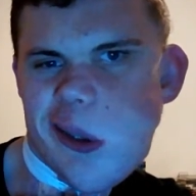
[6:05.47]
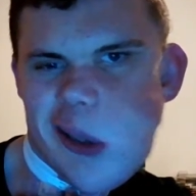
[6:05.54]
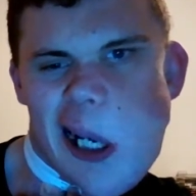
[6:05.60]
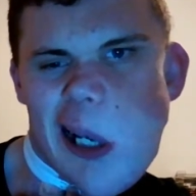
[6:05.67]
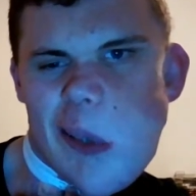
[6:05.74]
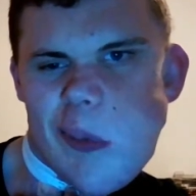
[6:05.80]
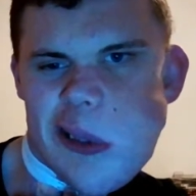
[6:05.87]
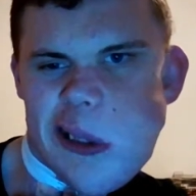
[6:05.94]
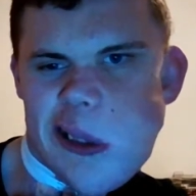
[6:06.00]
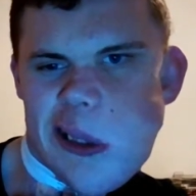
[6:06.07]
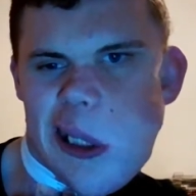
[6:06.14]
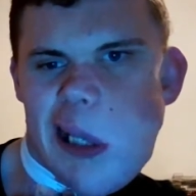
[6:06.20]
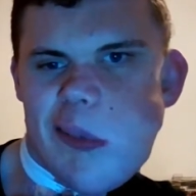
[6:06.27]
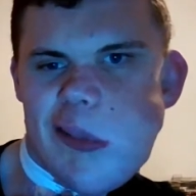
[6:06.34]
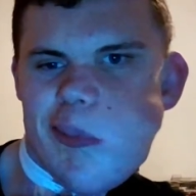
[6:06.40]
not the
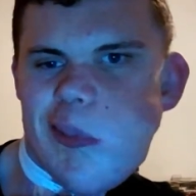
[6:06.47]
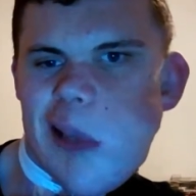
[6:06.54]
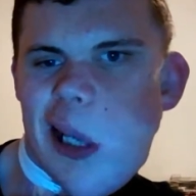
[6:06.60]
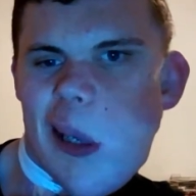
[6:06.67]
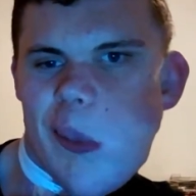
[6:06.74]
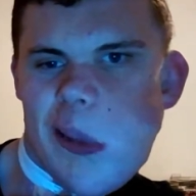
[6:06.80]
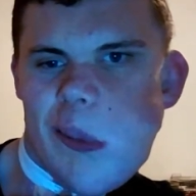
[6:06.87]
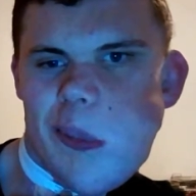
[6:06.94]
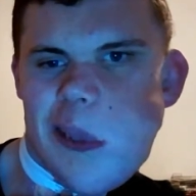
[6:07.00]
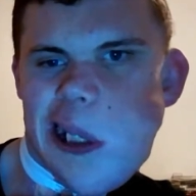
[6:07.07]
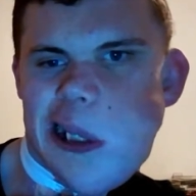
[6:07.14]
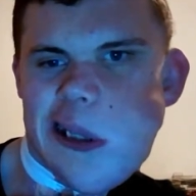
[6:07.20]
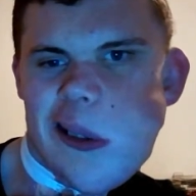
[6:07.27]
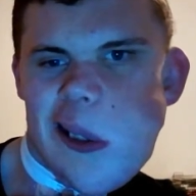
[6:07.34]
other problem that I